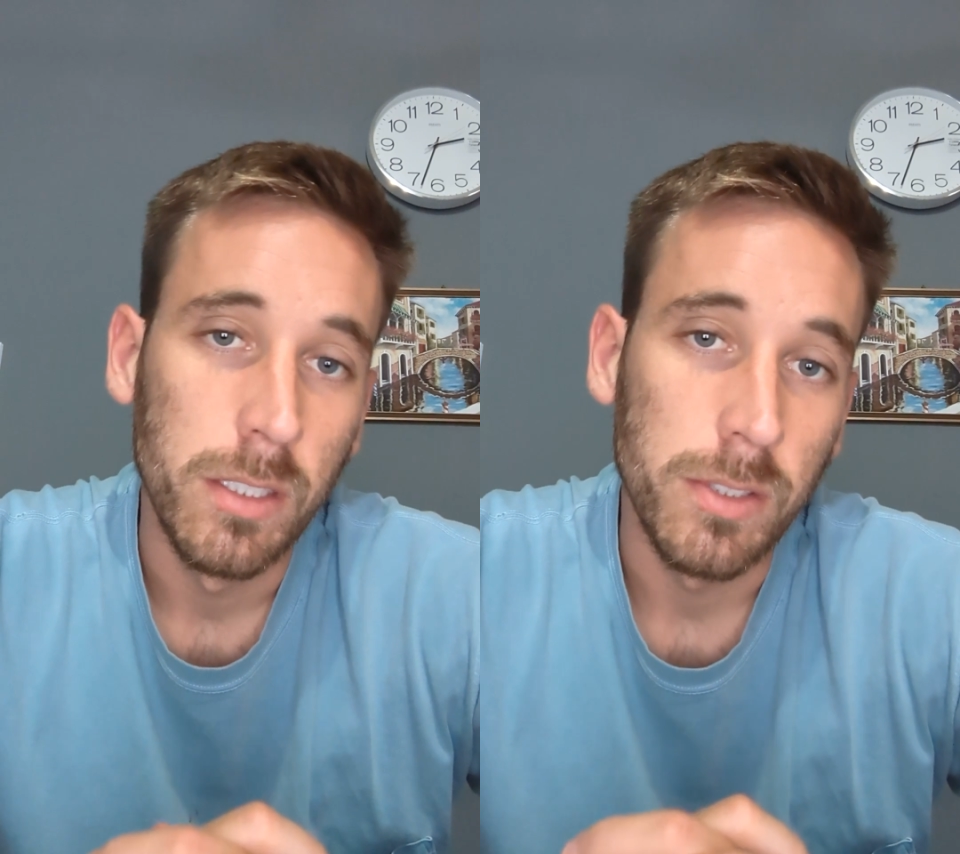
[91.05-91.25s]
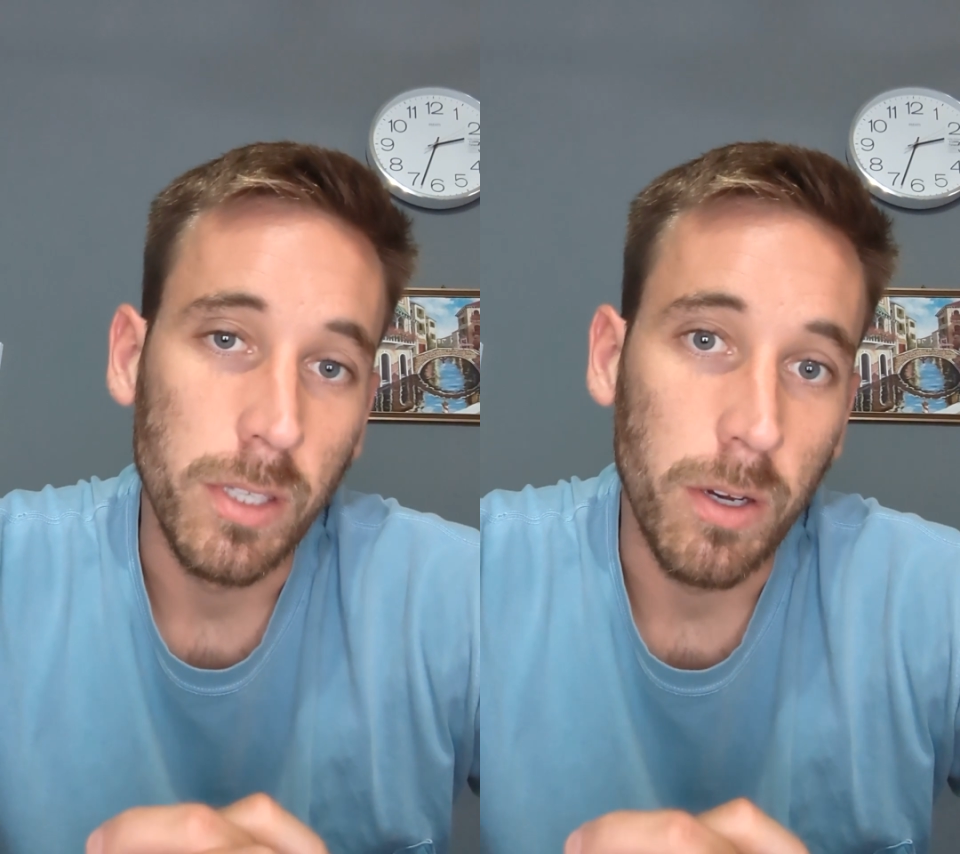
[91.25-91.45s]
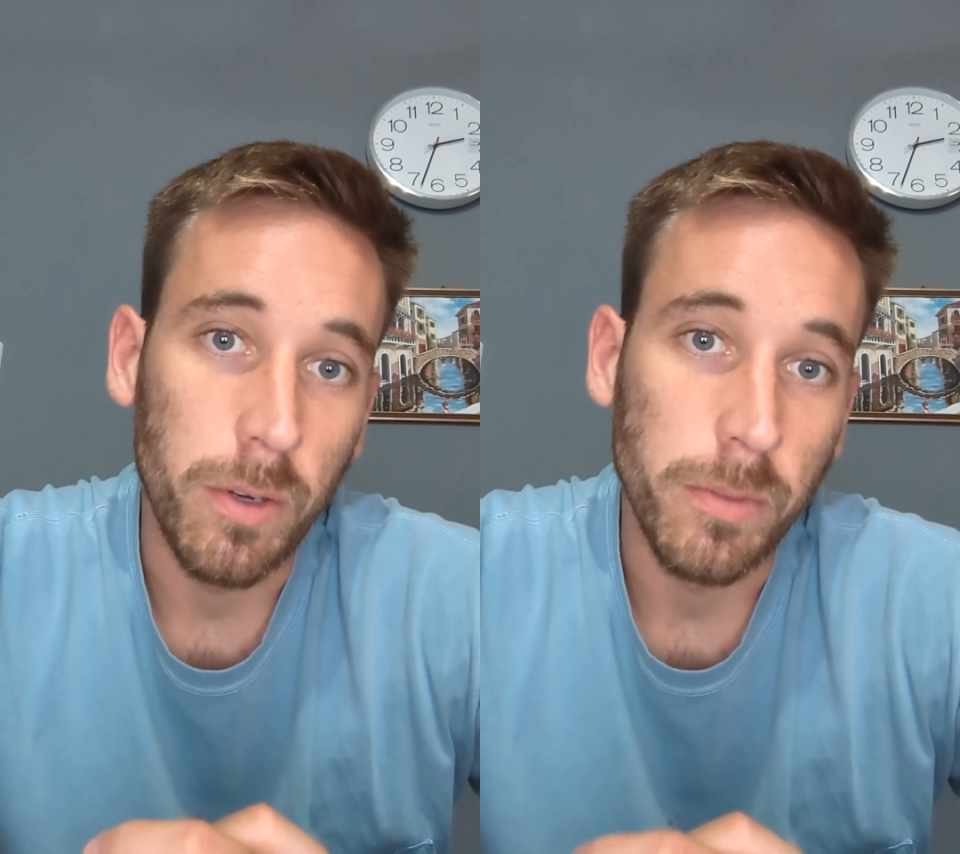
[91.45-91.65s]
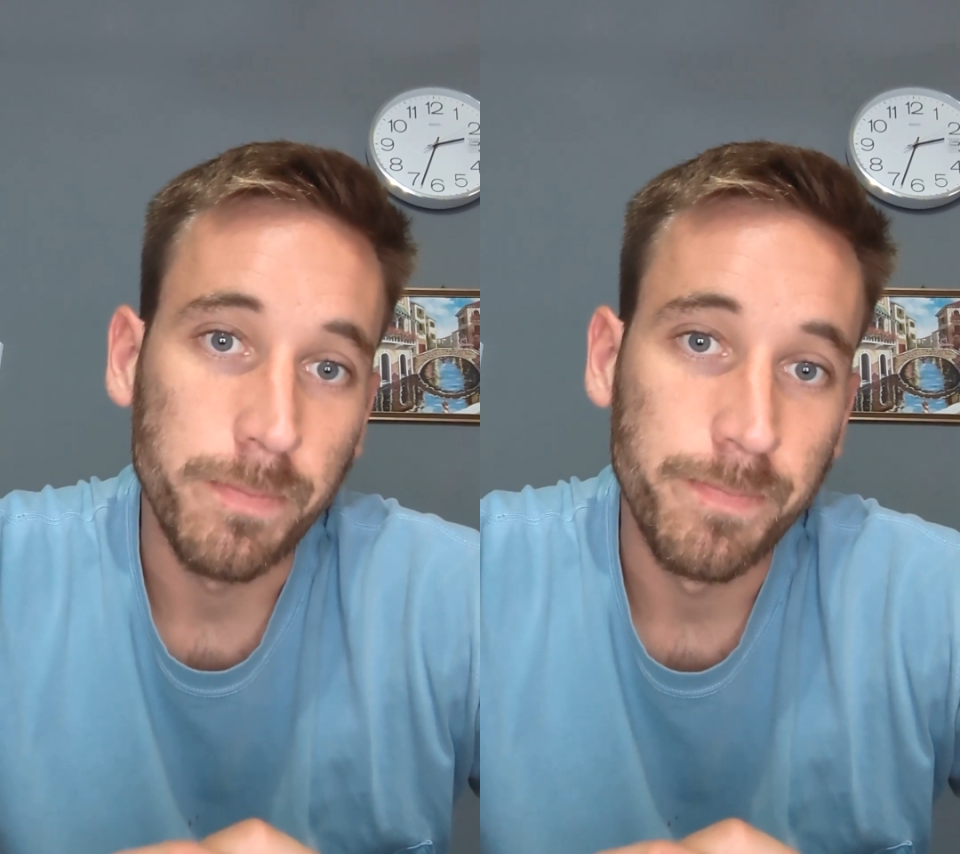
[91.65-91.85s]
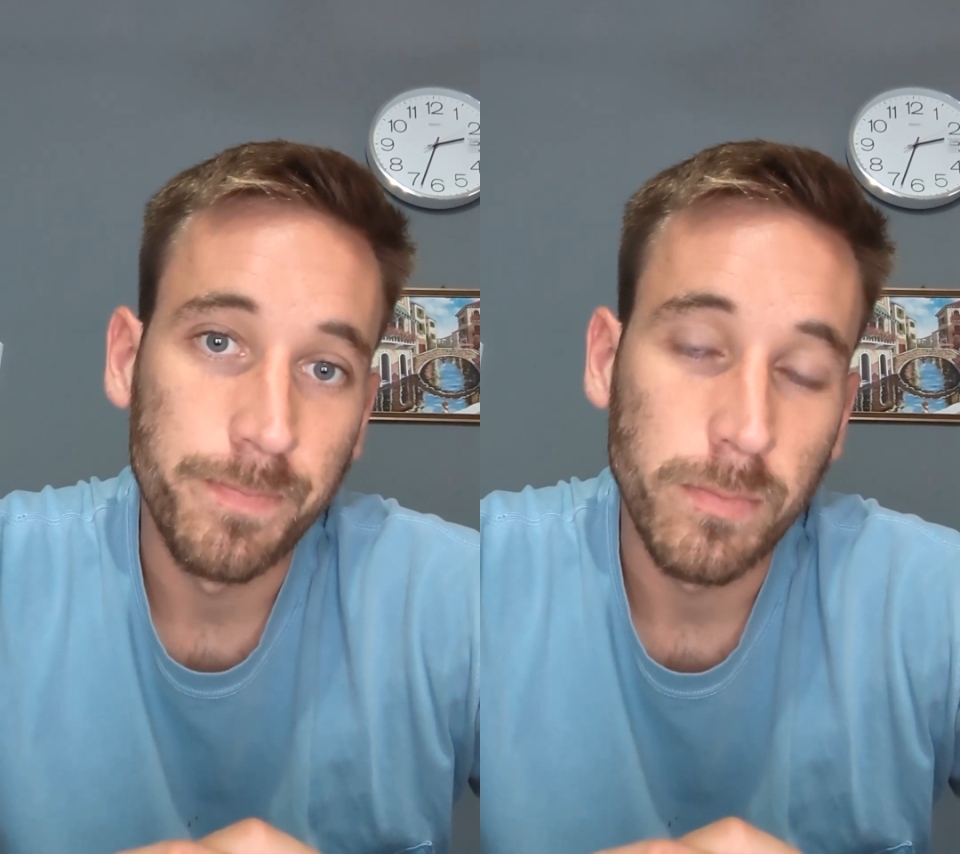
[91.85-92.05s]
So,
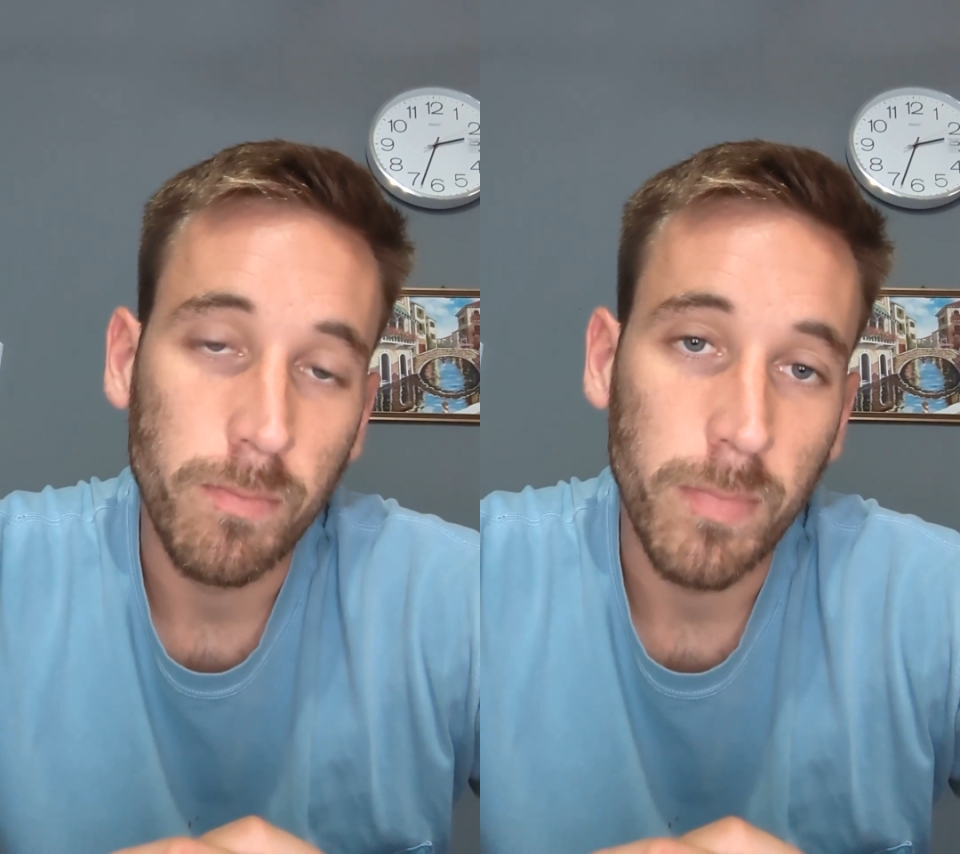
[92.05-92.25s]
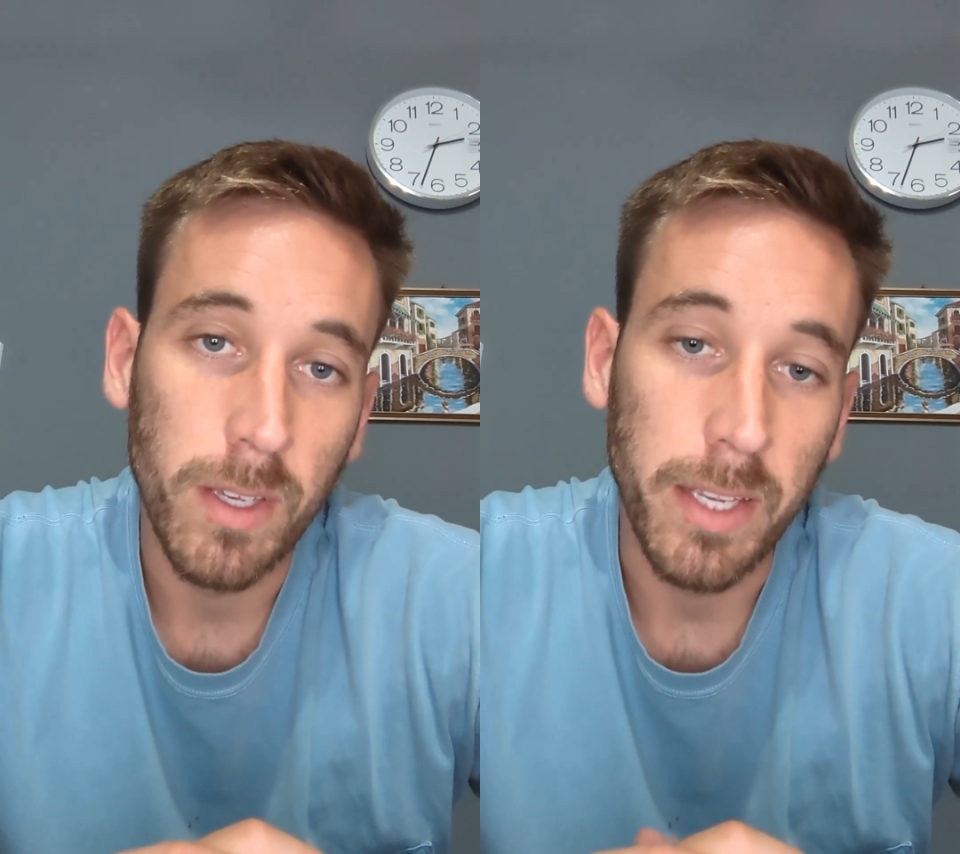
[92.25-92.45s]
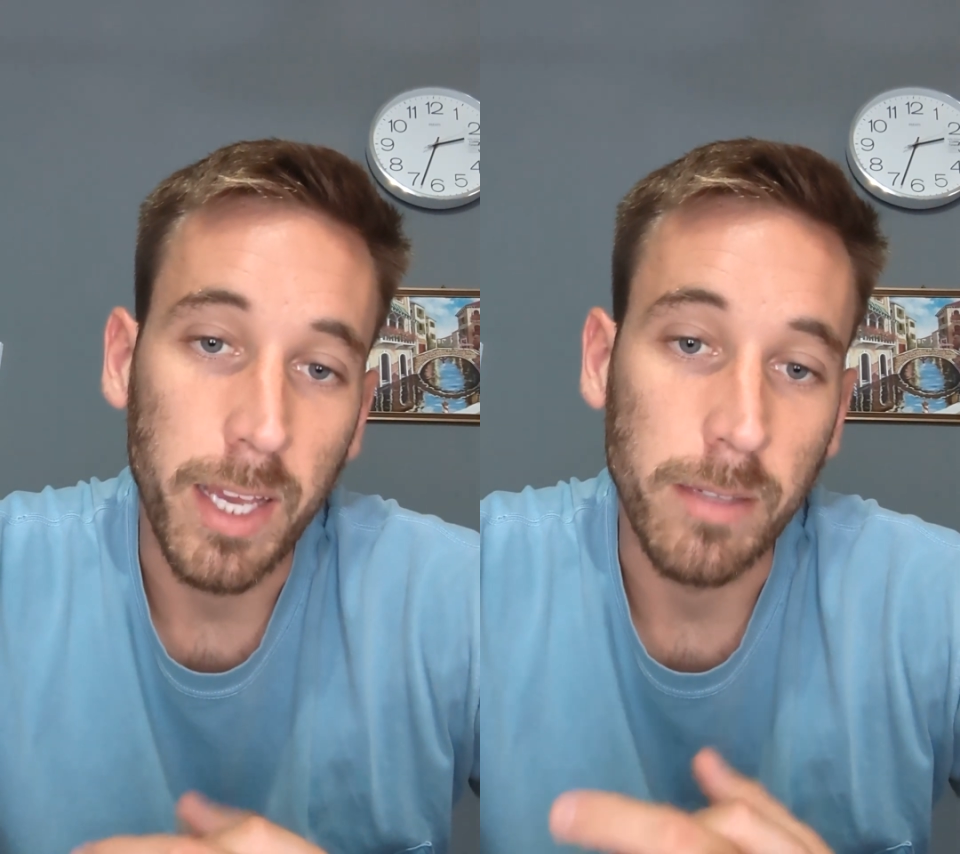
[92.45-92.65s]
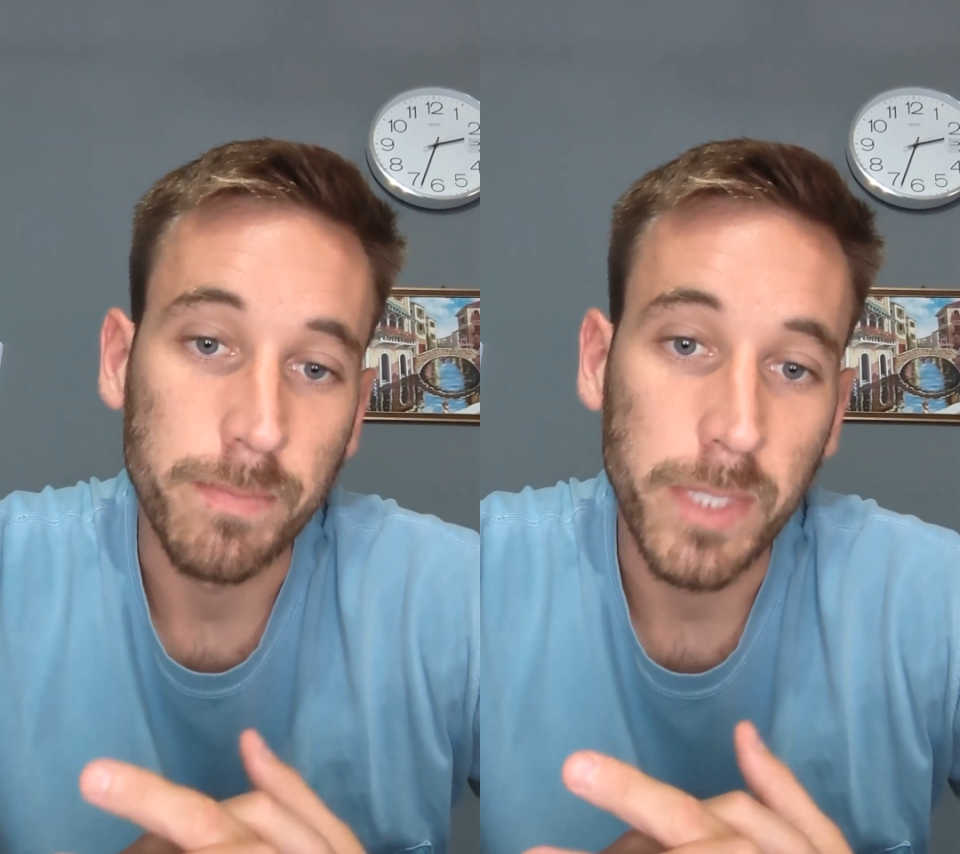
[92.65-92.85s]
yeah,